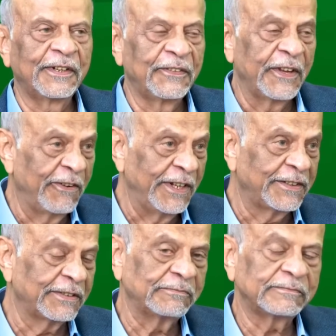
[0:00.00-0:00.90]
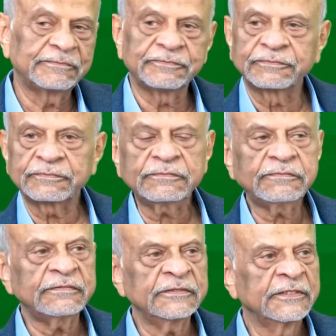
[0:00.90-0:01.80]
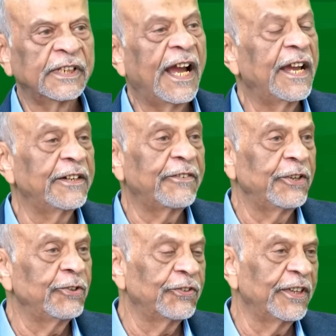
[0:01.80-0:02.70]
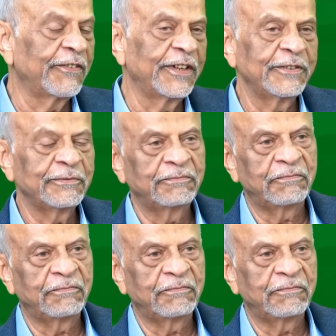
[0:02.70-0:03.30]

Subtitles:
They went. I had radio, they had radio.